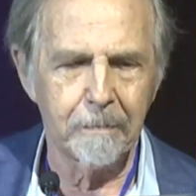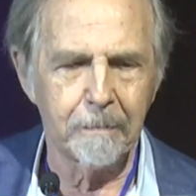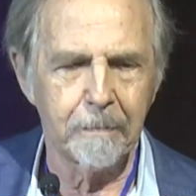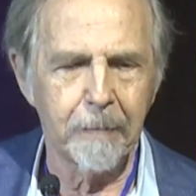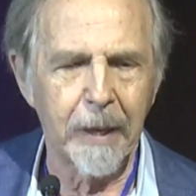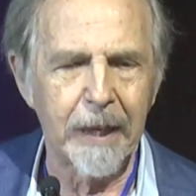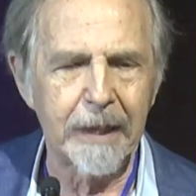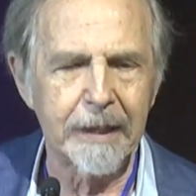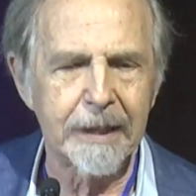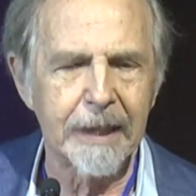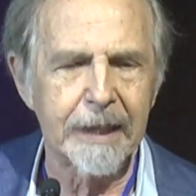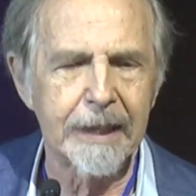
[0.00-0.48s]

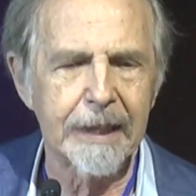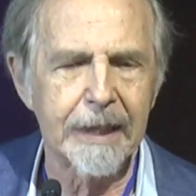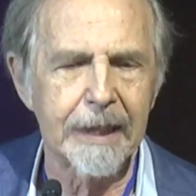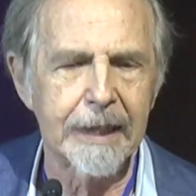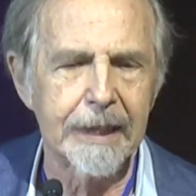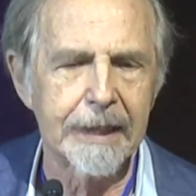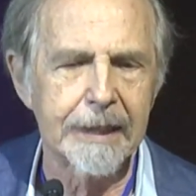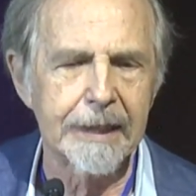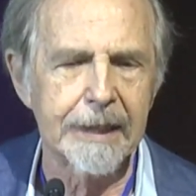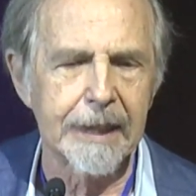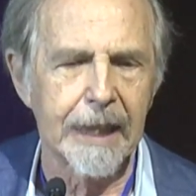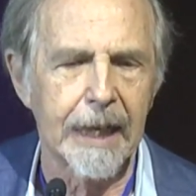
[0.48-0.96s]
painting
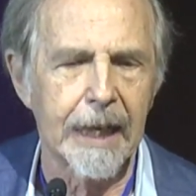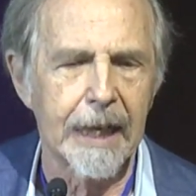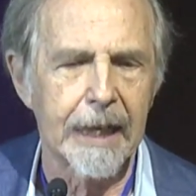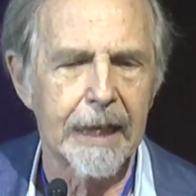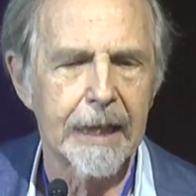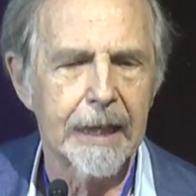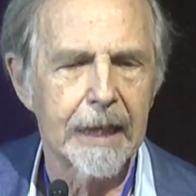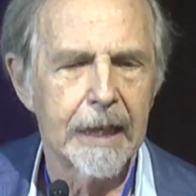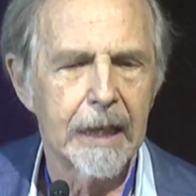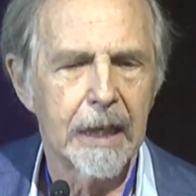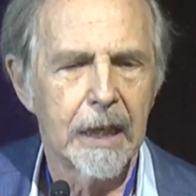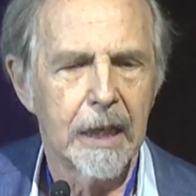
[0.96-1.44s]
is
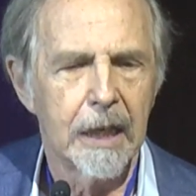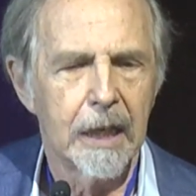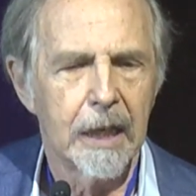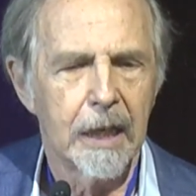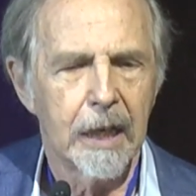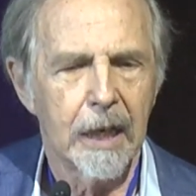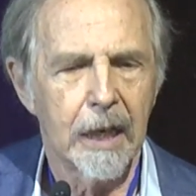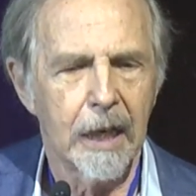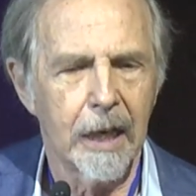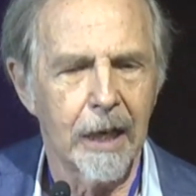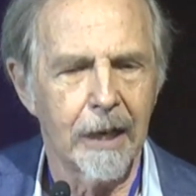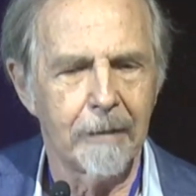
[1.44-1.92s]

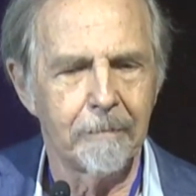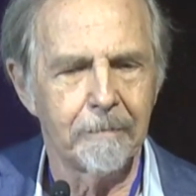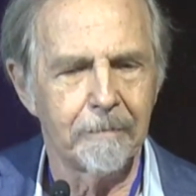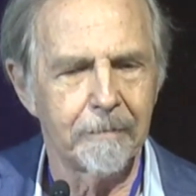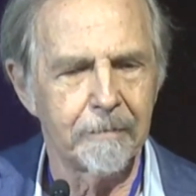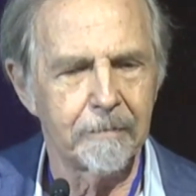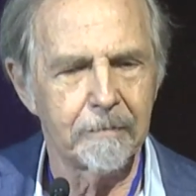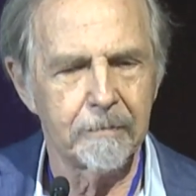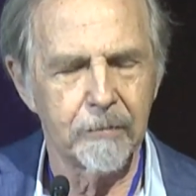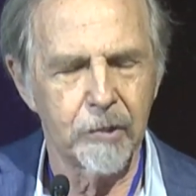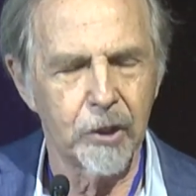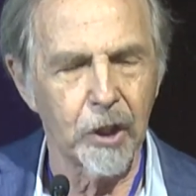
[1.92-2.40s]

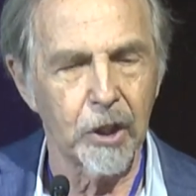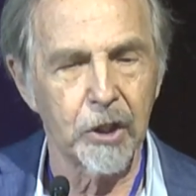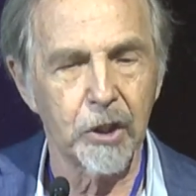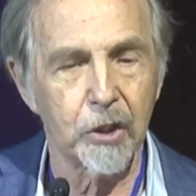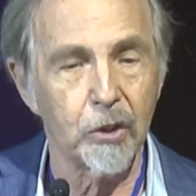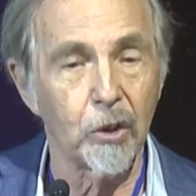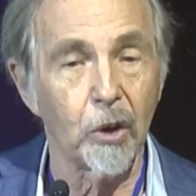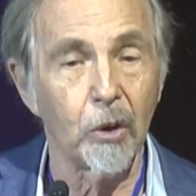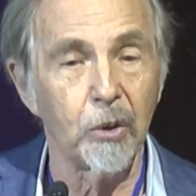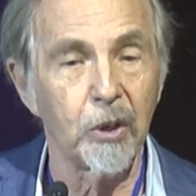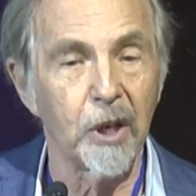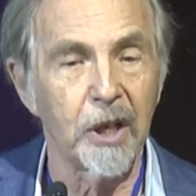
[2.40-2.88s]
just
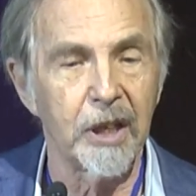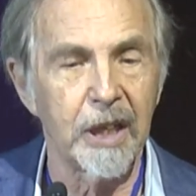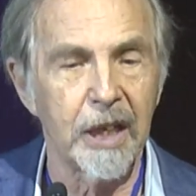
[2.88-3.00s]
thrown in